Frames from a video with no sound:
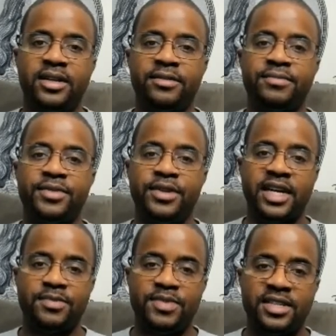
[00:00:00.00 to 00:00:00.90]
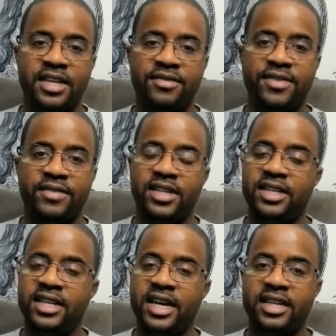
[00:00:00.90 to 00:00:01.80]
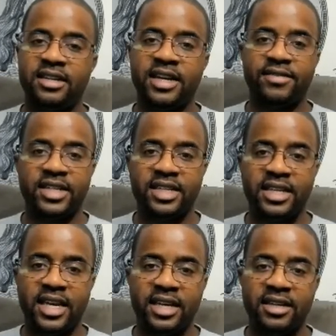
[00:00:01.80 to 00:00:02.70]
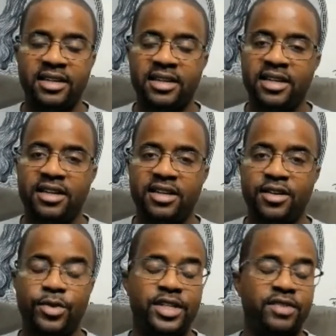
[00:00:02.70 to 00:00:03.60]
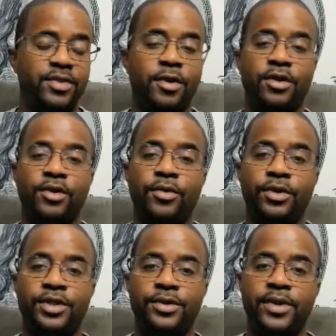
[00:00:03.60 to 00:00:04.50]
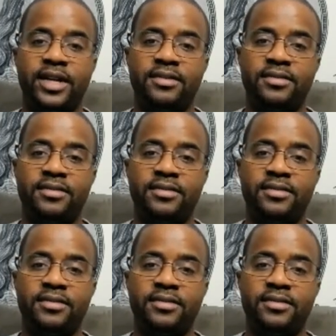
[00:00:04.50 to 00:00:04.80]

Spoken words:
You guys be safe. Have a good night. Have a good day, whichever part in the world you at.